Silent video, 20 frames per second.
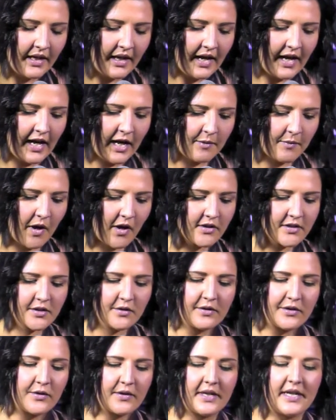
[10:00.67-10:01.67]
Also,
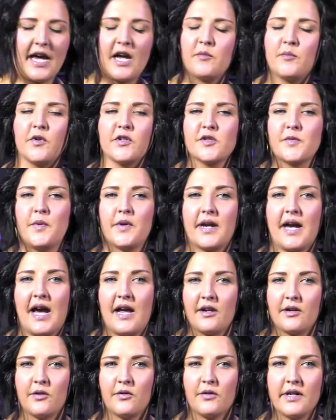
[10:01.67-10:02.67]
you can add multiple
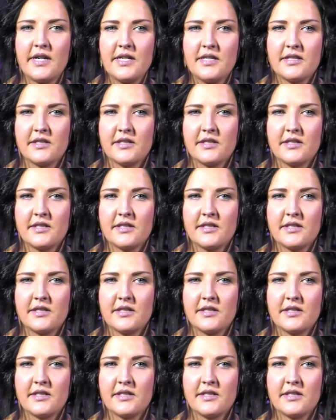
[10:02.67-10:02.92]
categories.